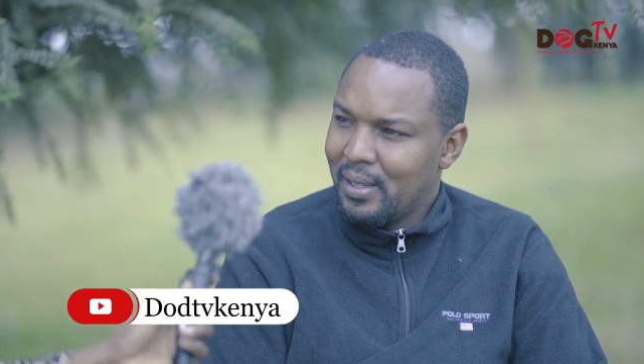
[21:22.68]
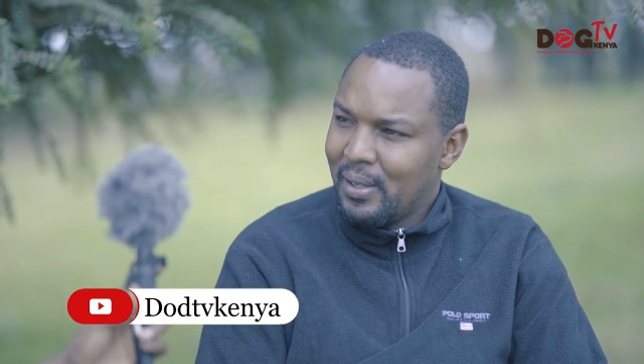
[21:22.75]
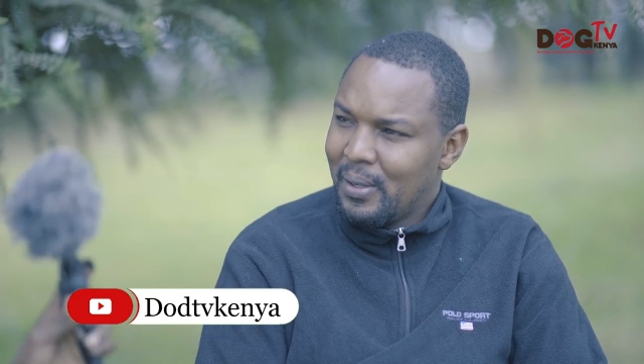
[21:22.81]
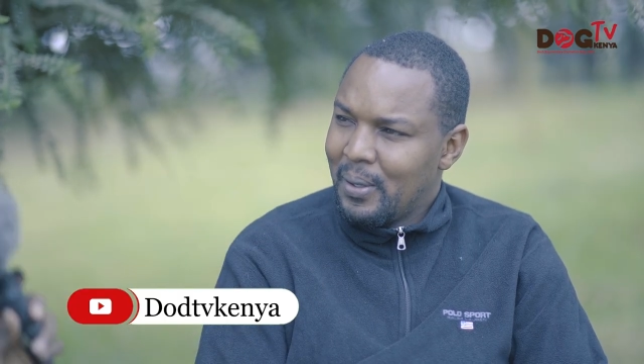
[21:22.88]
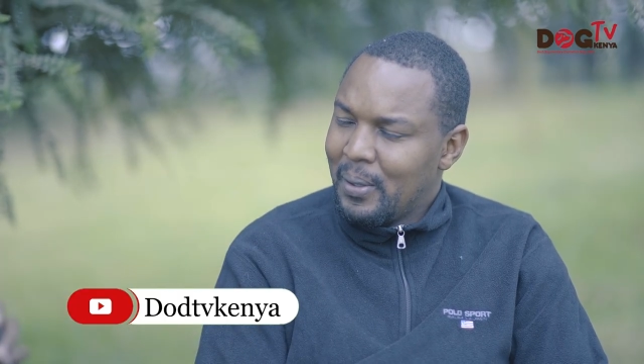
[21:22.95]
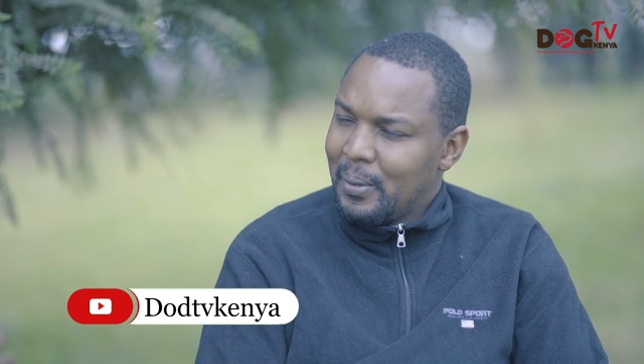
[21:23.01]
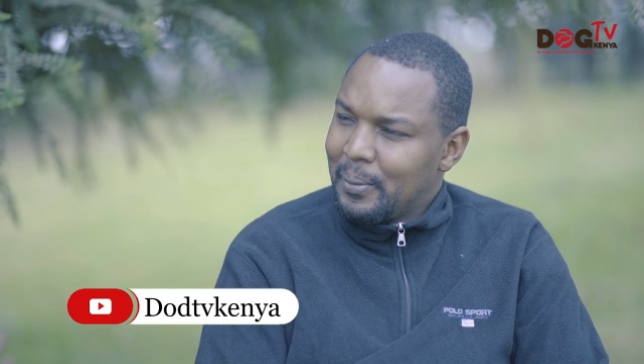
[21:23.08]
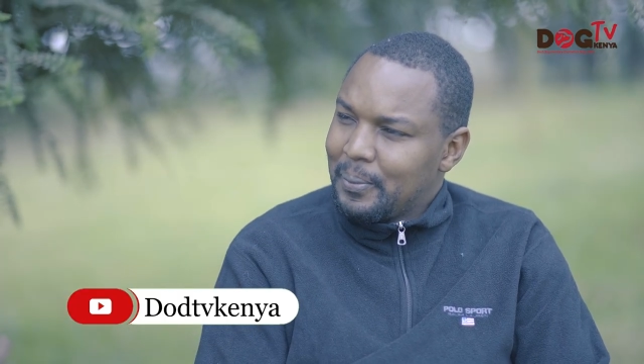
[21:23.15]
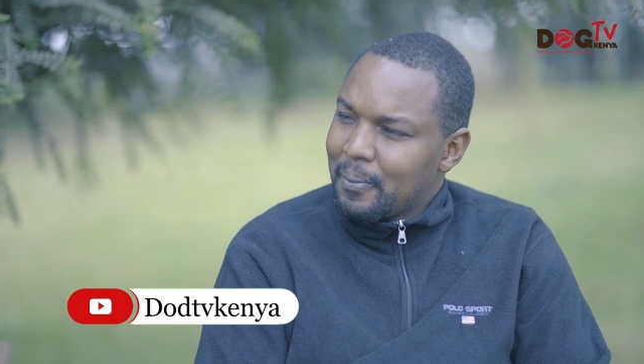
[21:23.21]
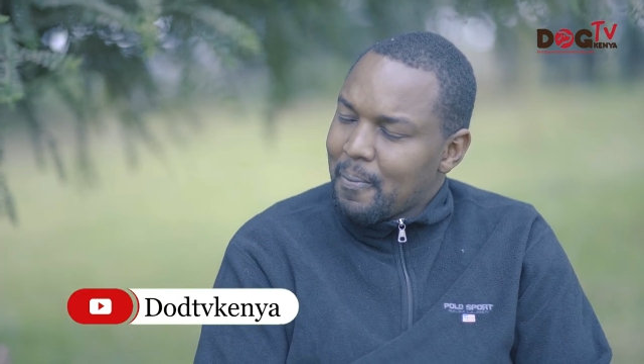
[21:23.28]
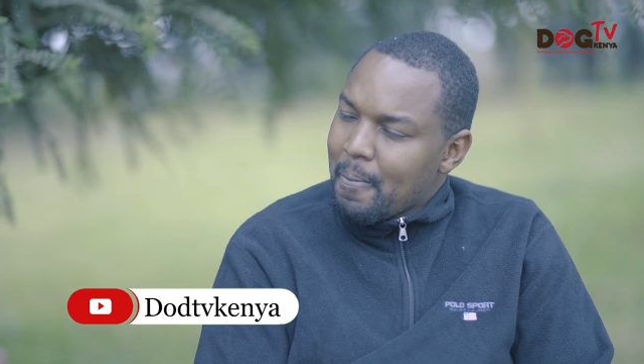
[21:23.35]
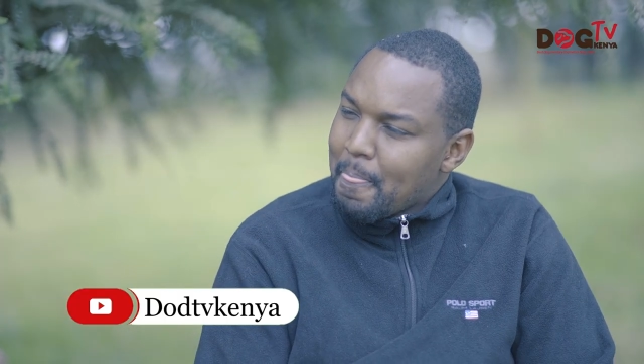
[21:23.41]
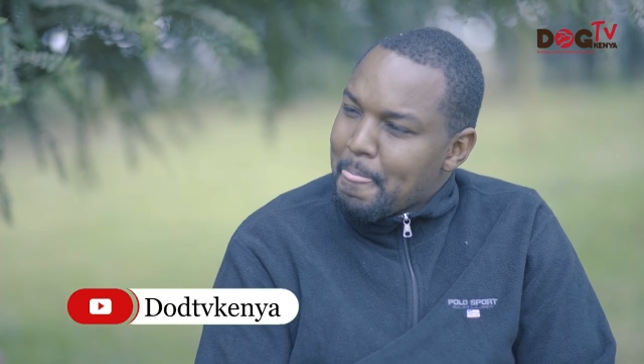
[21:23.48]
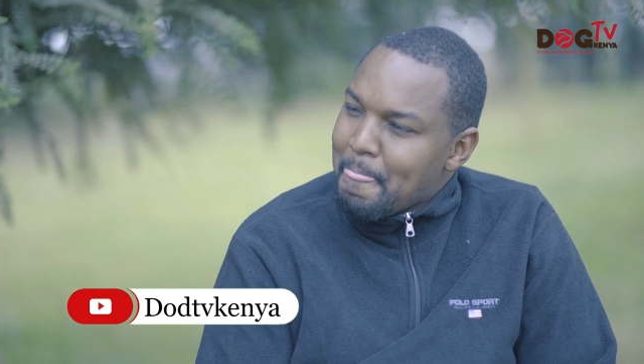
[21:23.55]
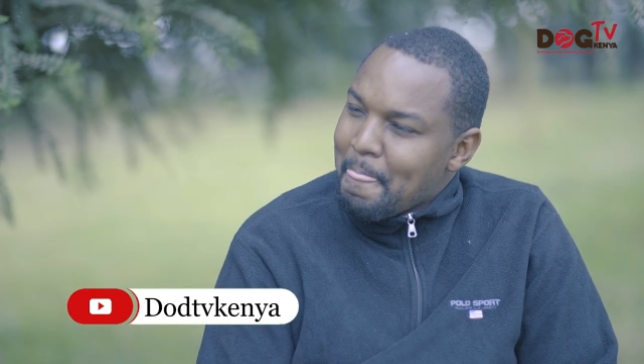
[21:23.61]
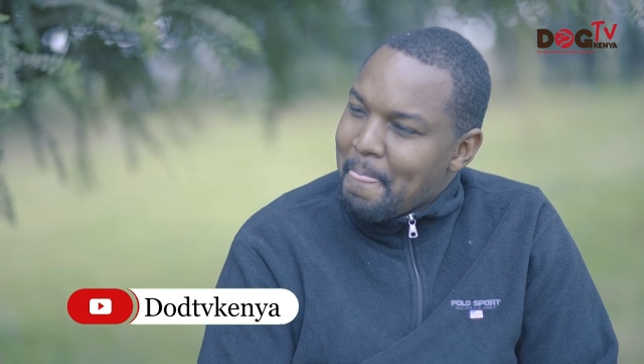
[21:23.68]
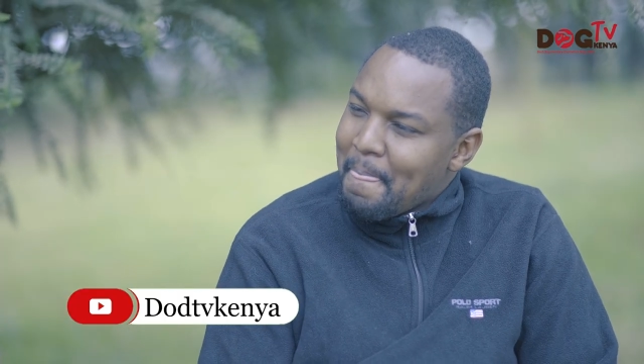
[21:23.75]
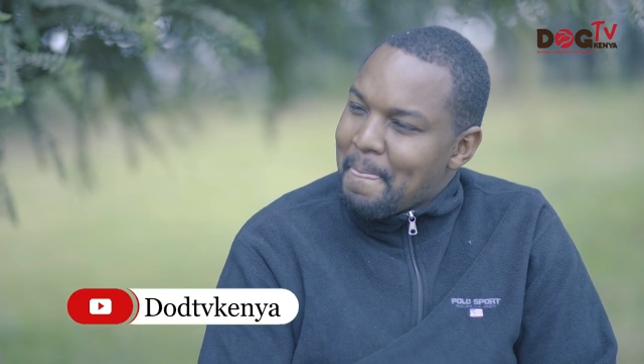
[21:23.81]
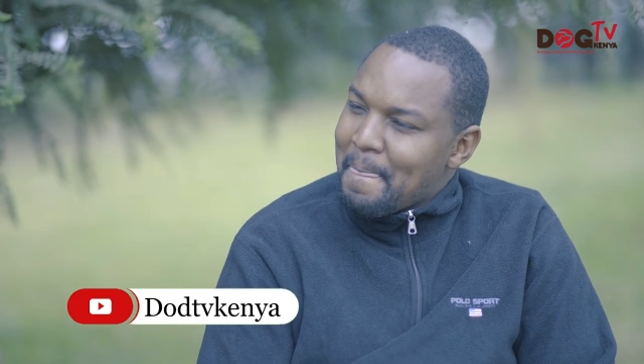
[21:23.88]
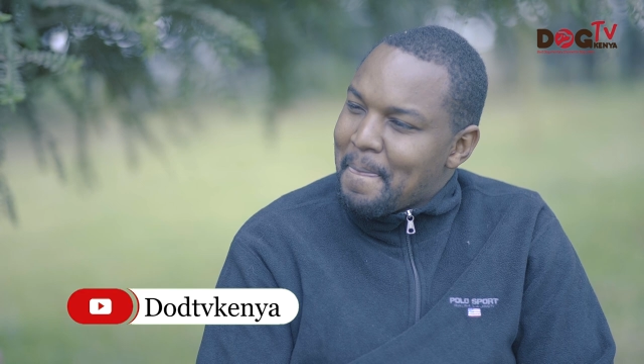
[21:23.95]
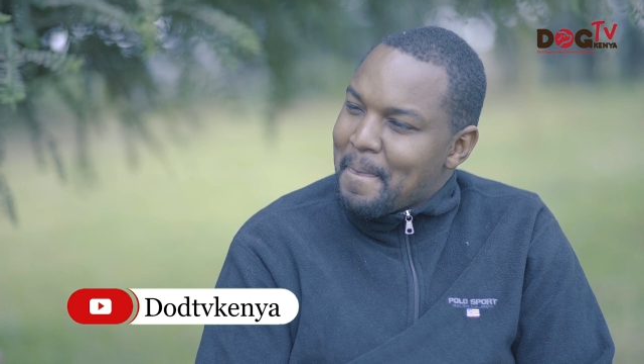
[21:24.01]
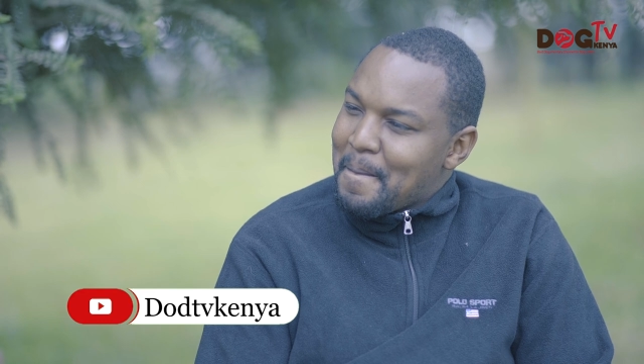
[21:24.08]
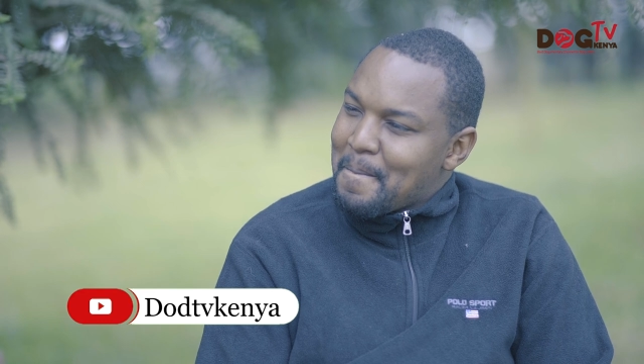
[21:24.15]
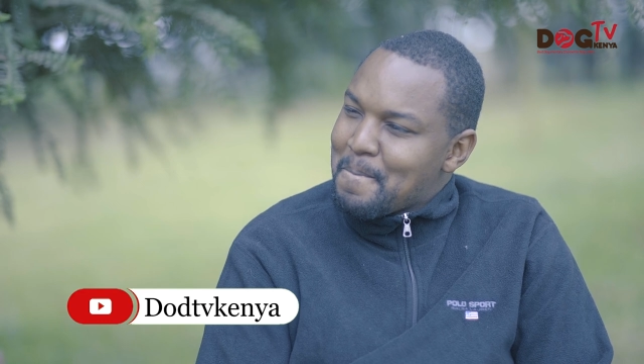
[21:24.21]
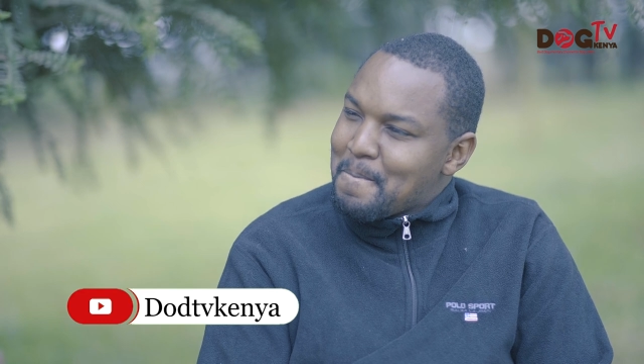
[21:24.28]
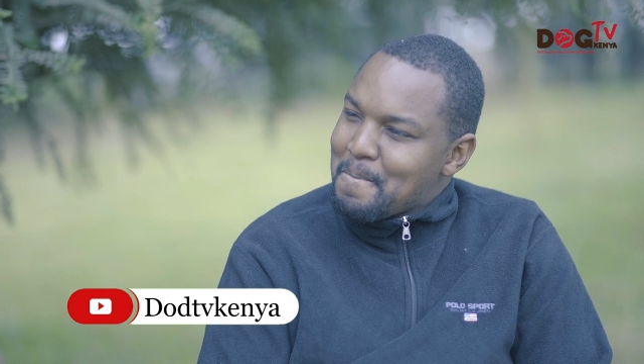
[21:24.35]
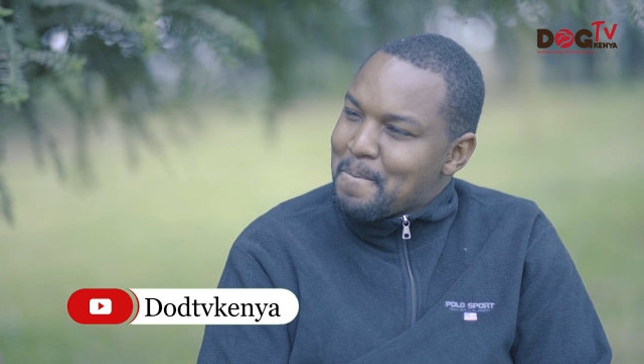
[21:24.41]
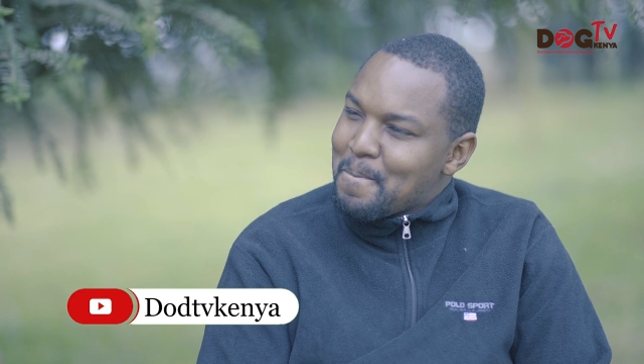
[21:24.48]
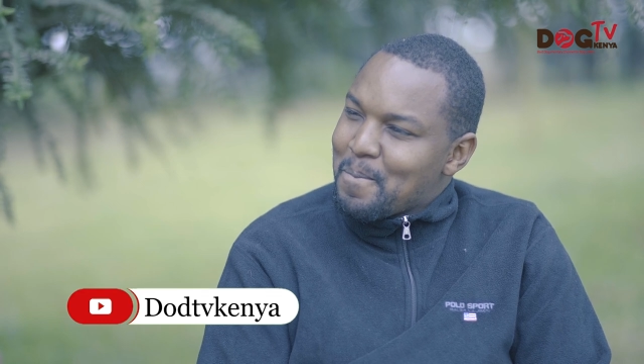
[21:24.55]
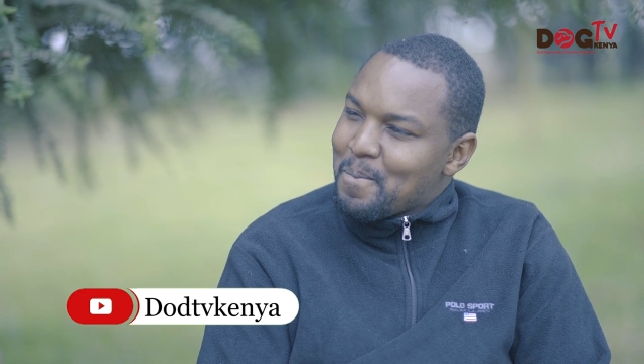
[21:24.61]
So when it
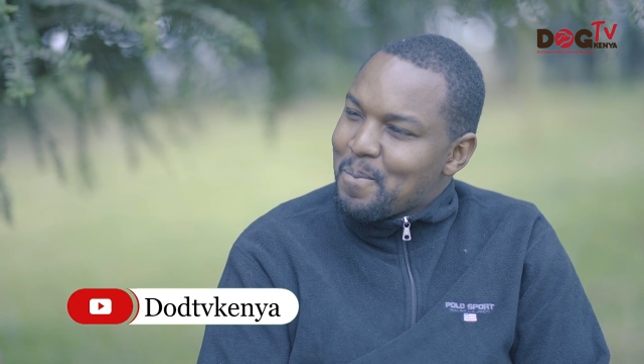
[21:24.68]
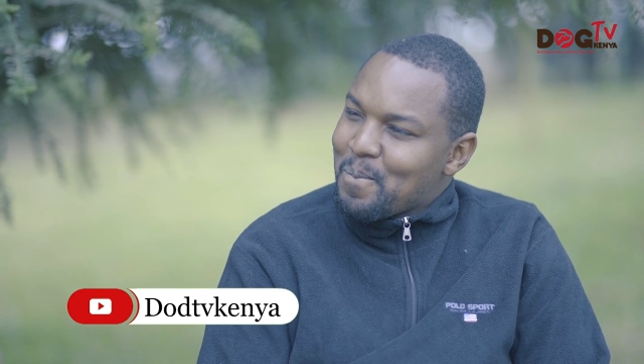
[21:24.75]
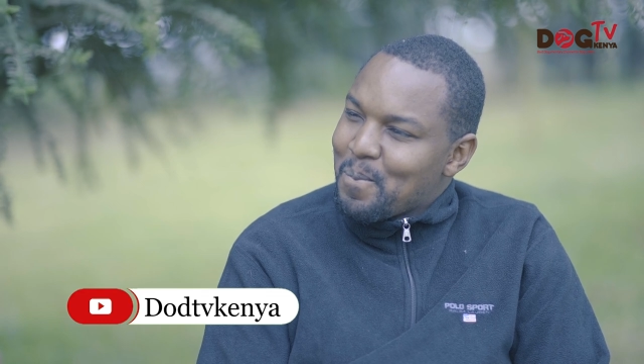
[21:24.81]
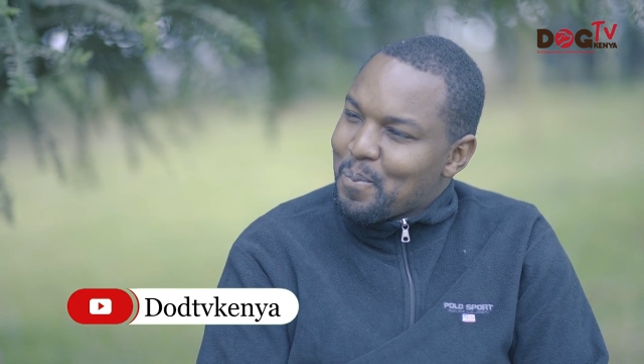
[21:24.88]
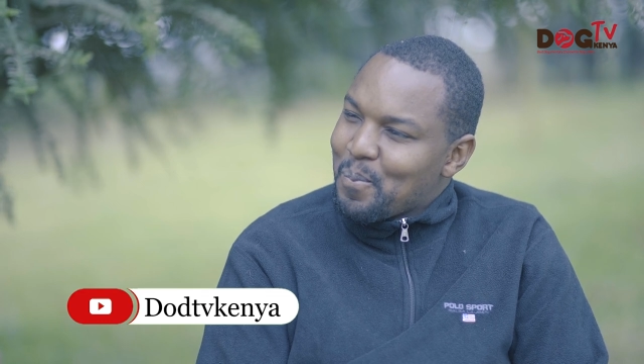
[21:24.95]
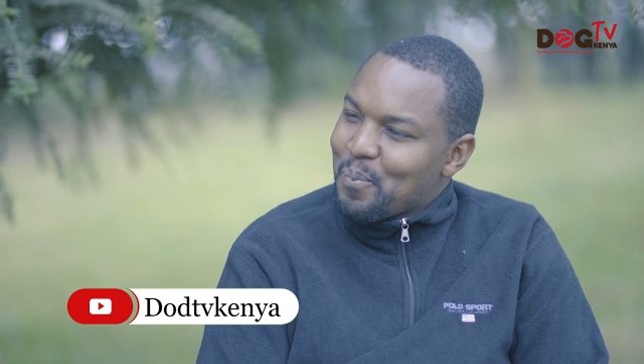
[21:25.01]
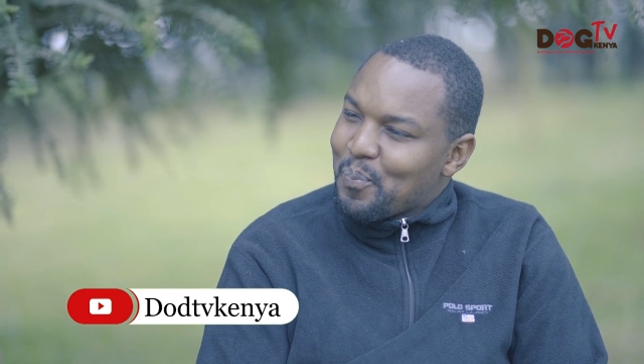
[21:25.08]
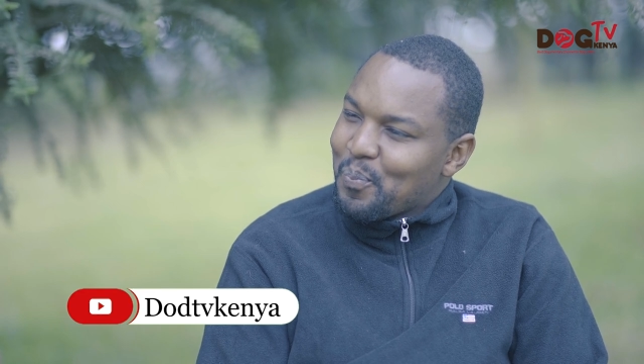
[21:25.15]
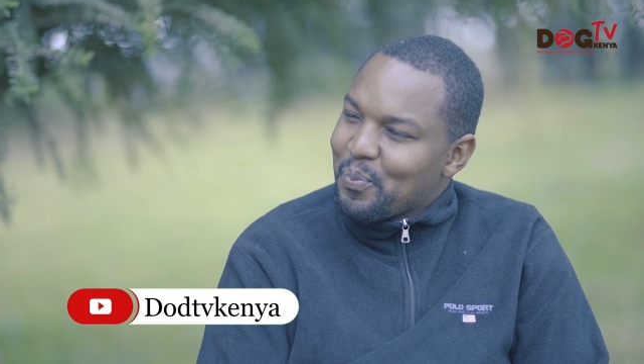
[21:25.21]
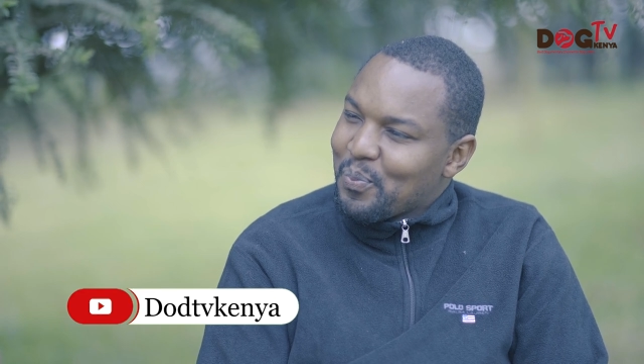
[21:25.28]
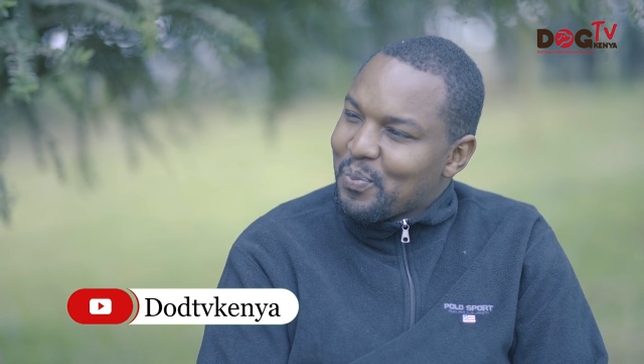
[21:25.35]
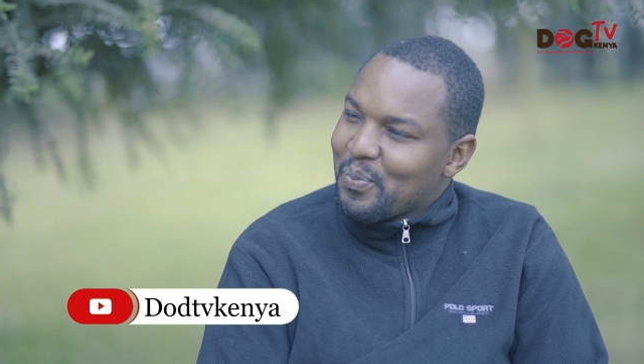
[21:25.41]
comes to animals,